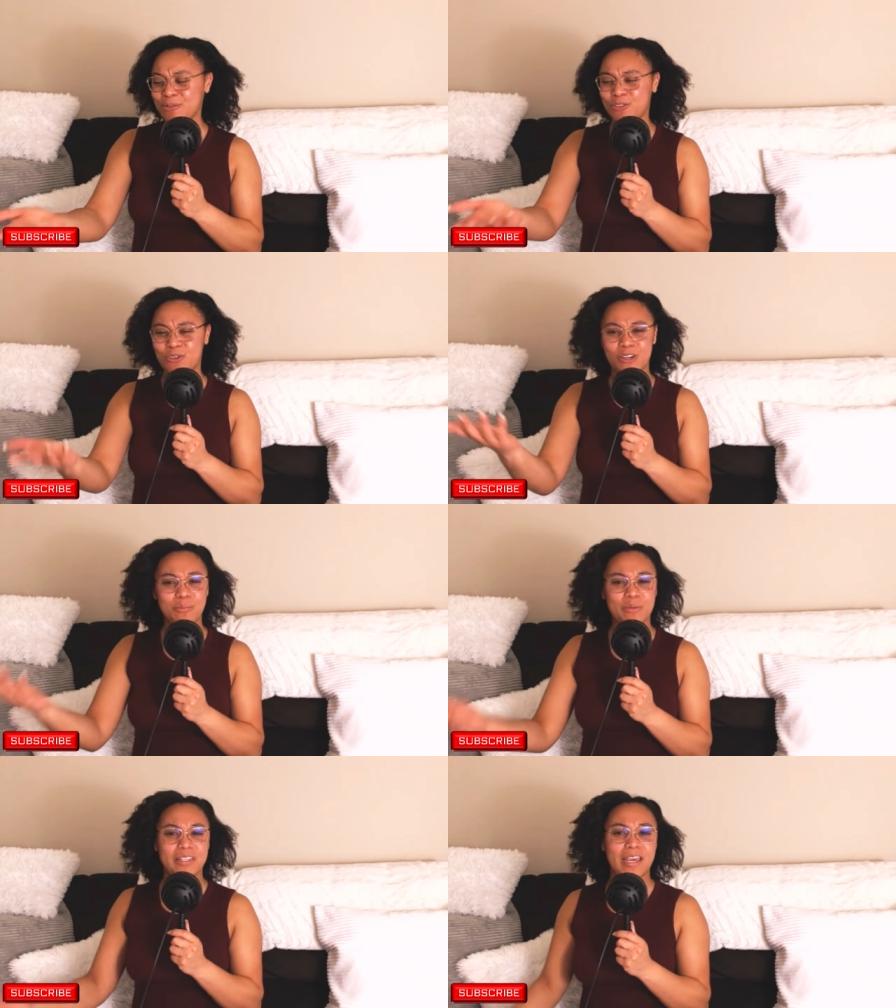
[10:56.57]

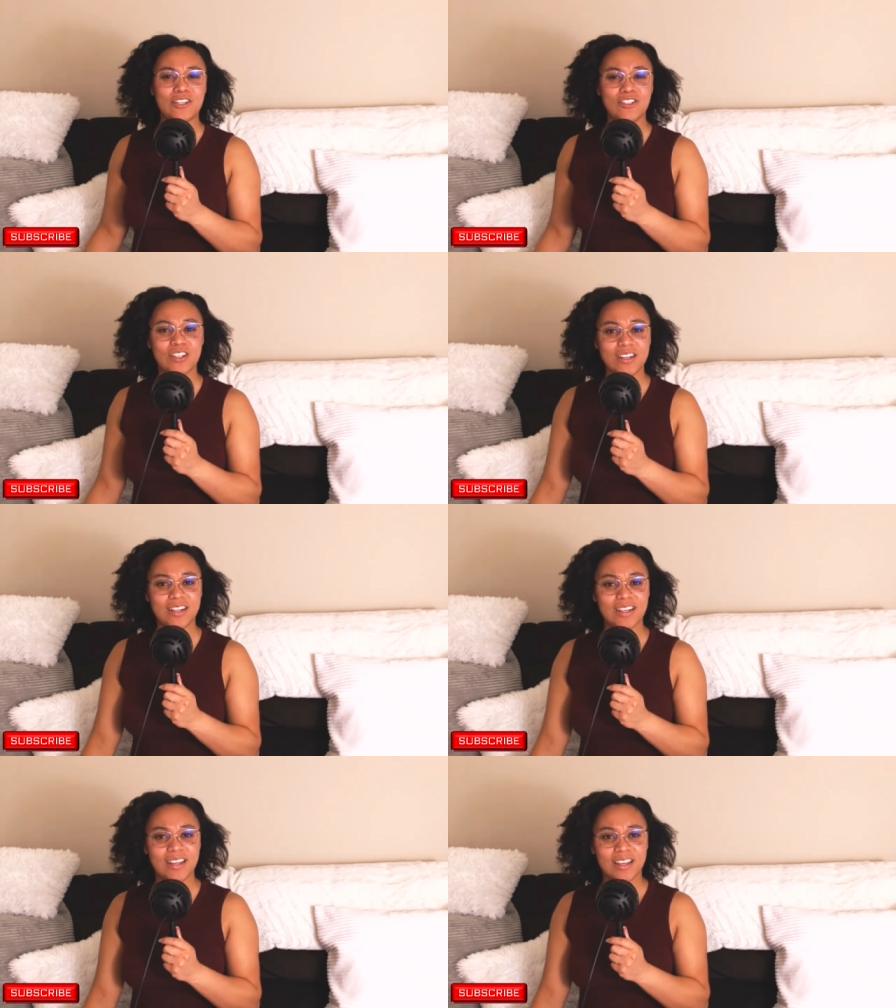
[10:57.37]
transportation,
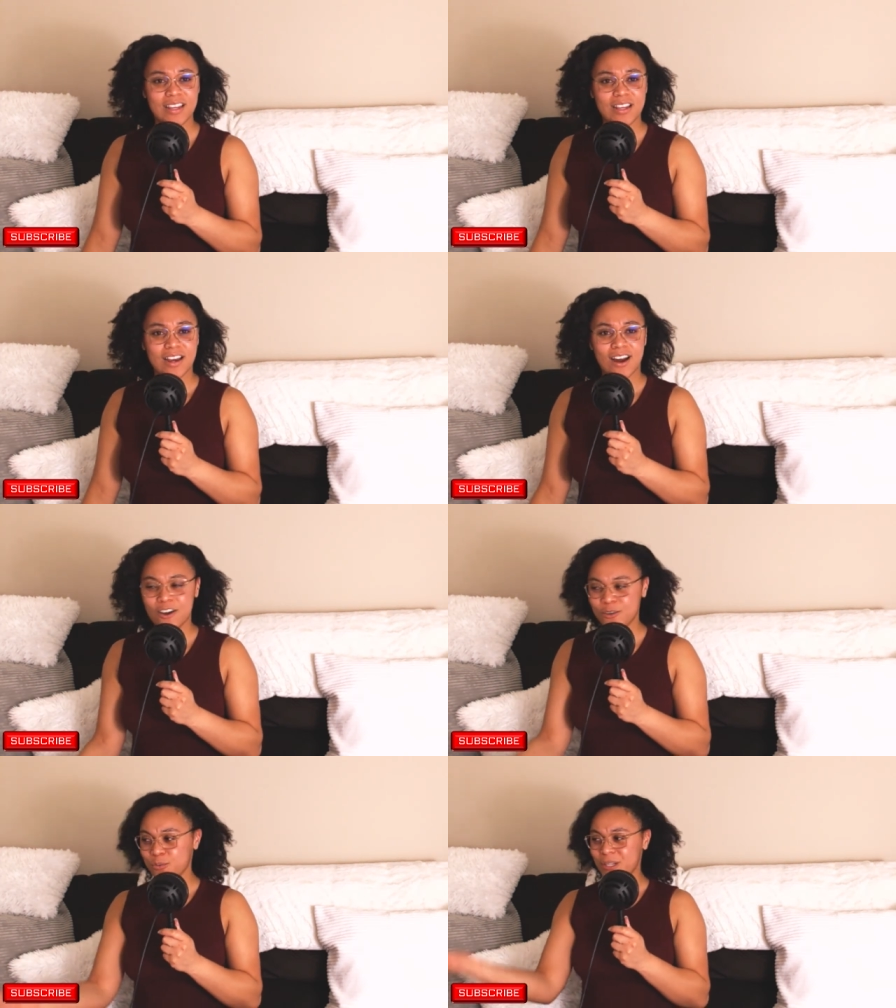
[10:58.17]

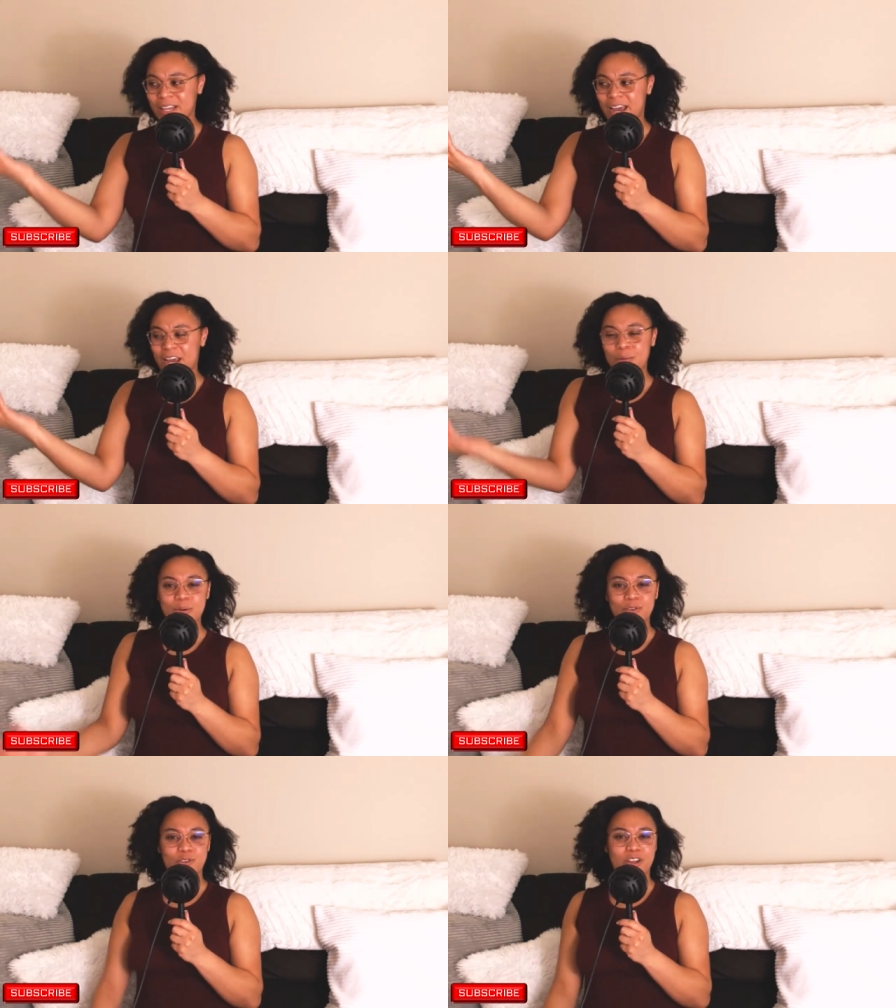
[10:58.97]
unreliable
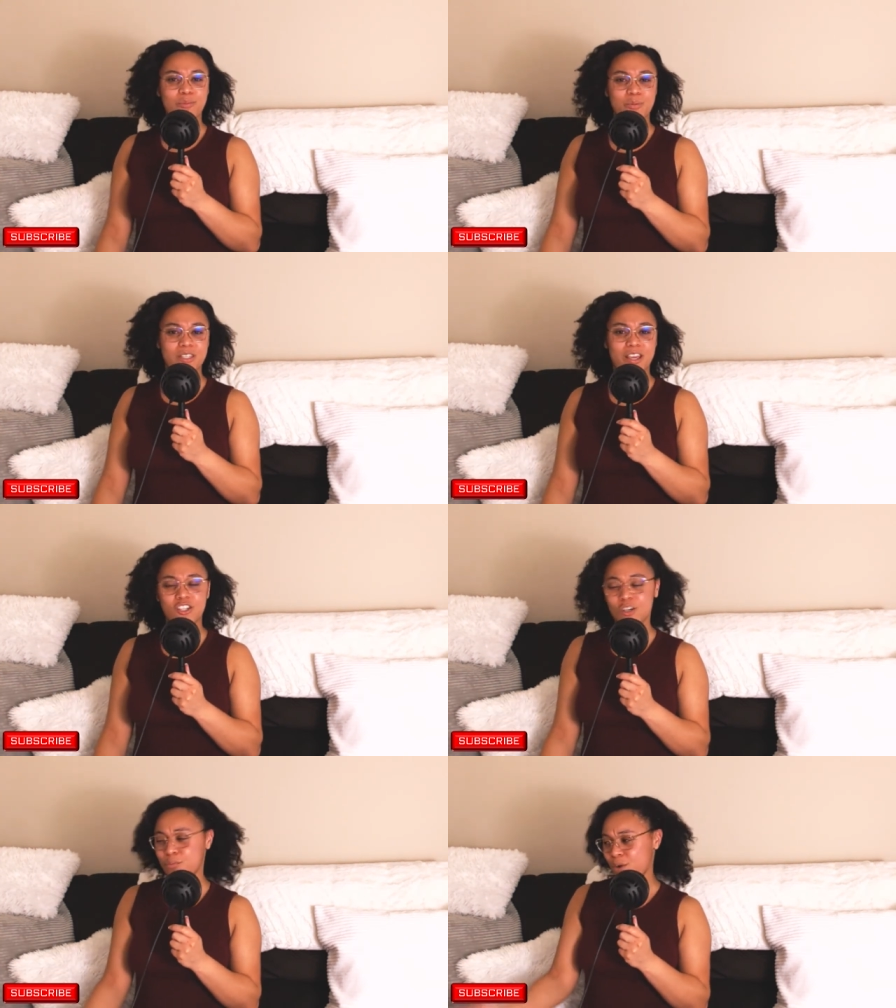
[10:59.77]

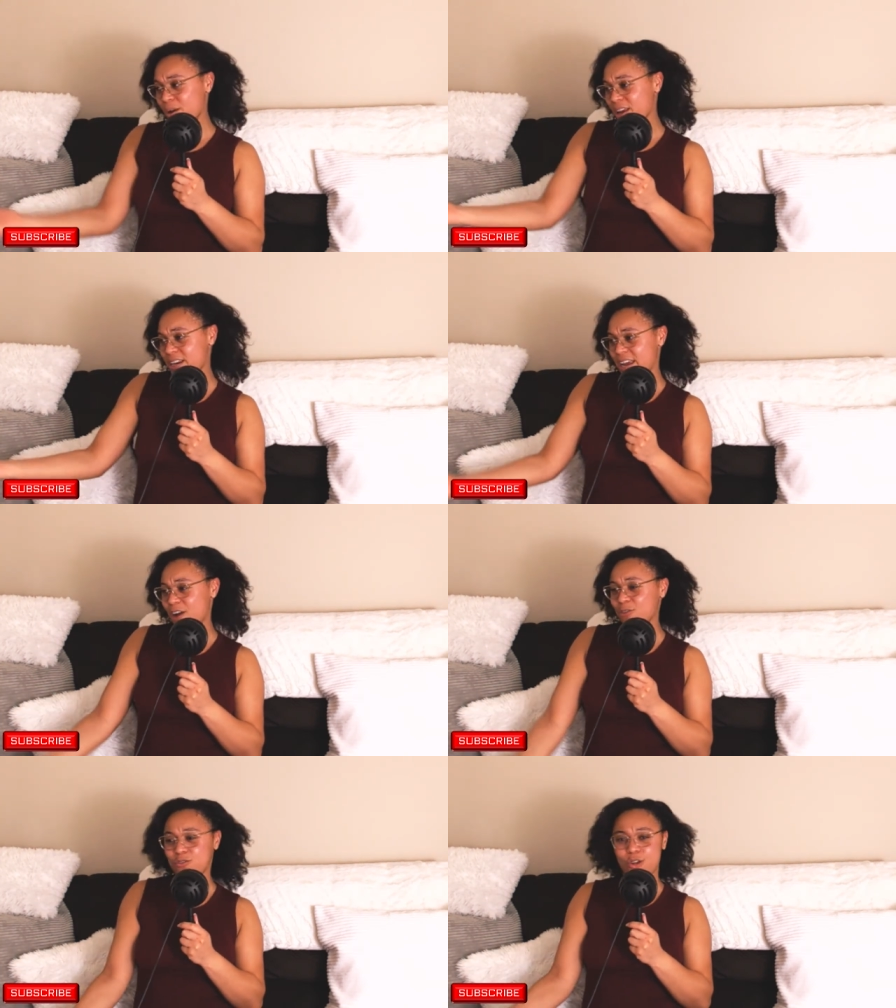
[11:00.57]
transportation, broken
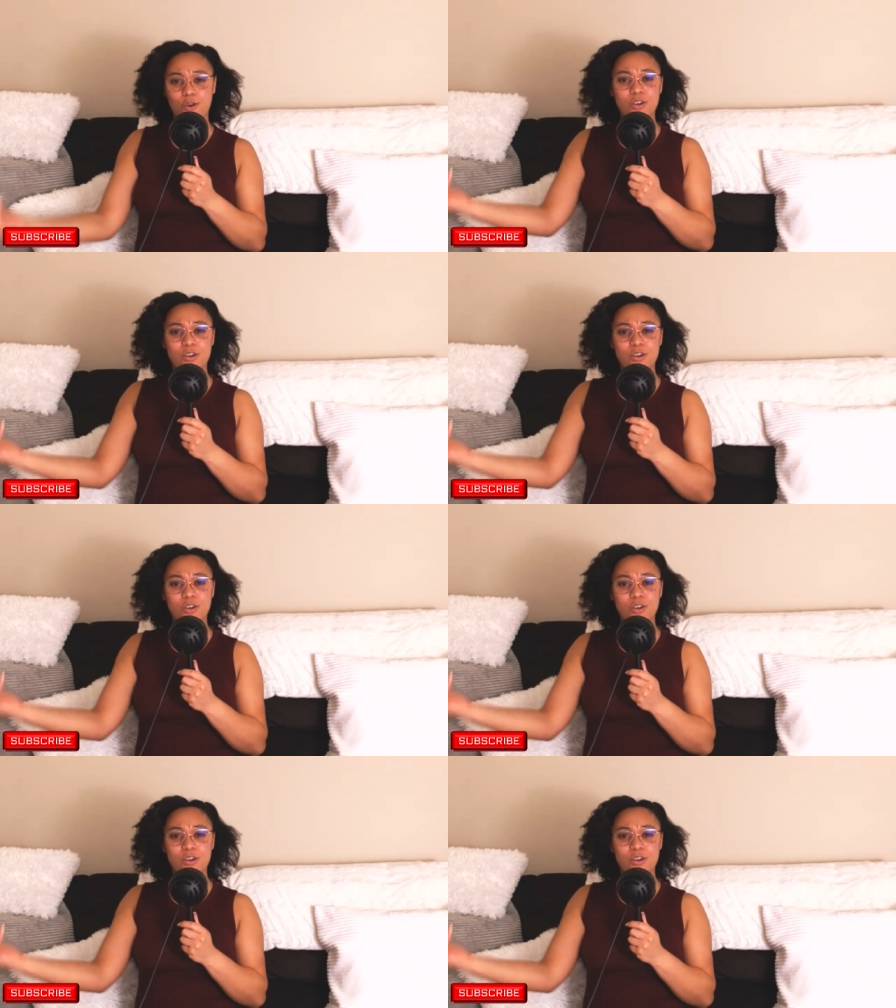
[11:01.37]
down, dirty